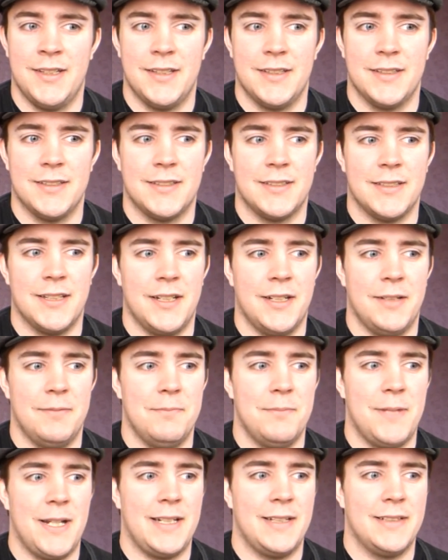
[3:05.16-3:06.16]
It's an
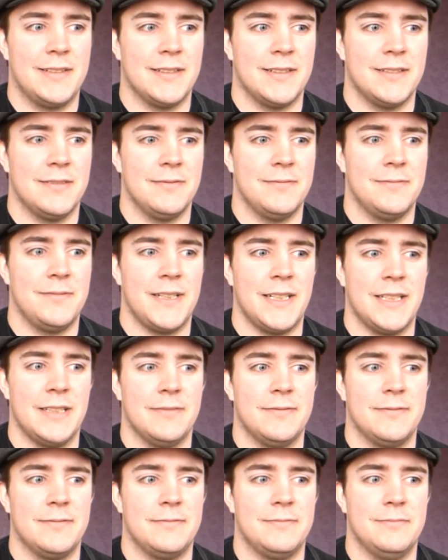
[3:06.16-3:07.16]
amazing feat
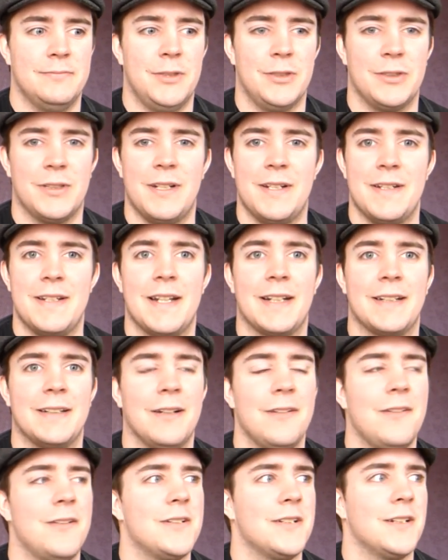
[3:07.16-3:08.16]
of modern
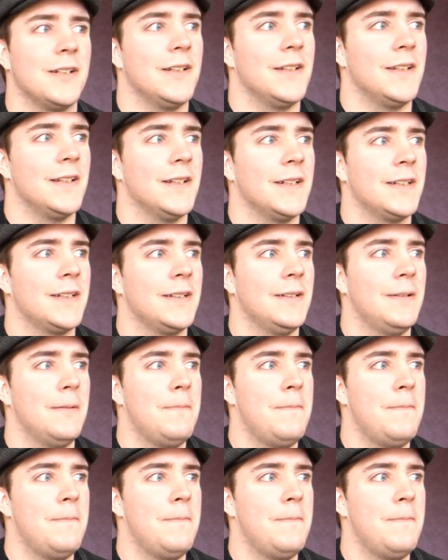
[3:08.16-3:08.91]
technology, I think.